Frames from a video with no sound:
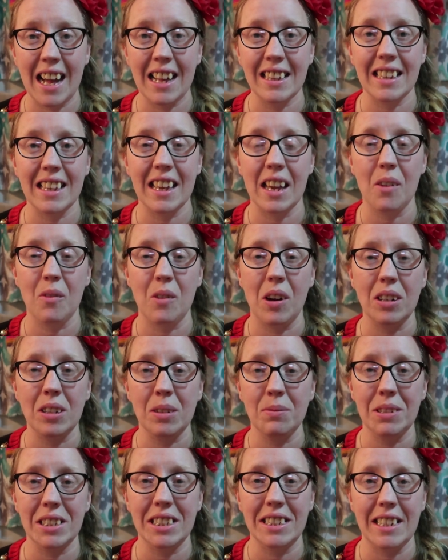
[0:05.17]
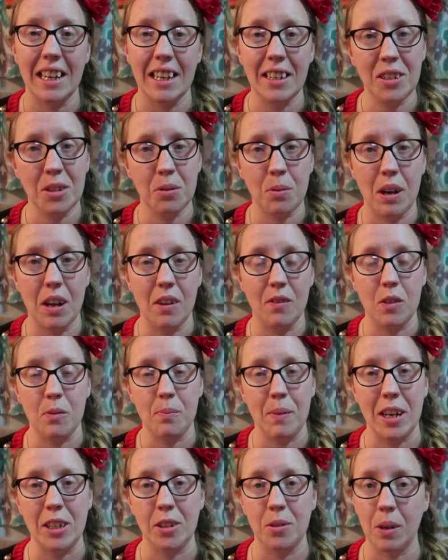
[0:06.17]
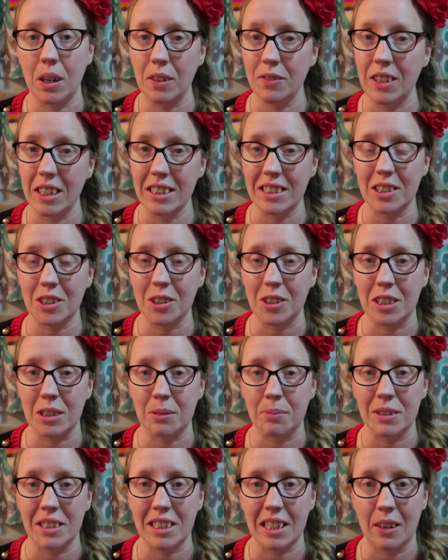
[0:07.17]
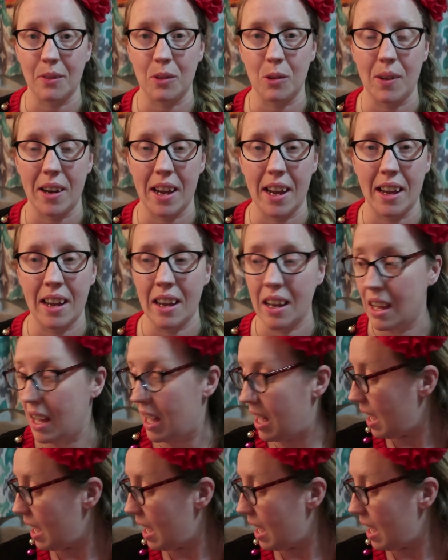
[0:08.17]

Holly and welcome to day 12 of my 12 days of Christmas giveaway.